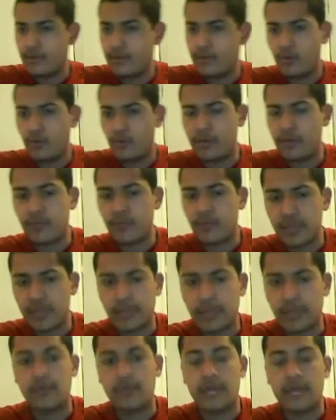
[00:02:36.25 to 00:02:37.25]
I'm reading,
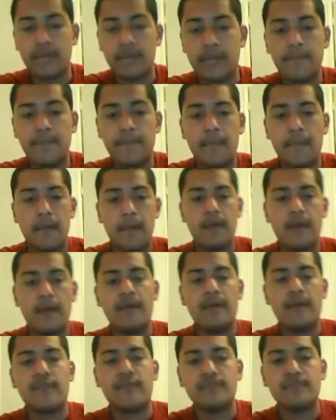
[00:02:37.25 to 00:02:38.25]
okay?
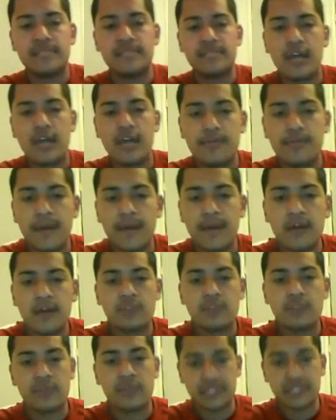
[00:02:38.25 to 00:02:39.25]
From Sao Paulo,
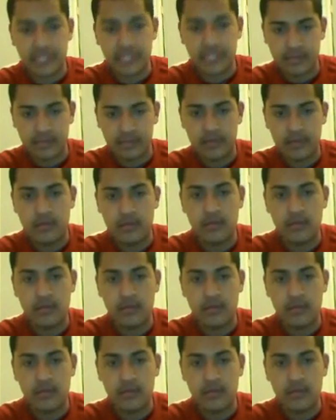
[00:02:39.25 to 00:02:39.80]
Brazil.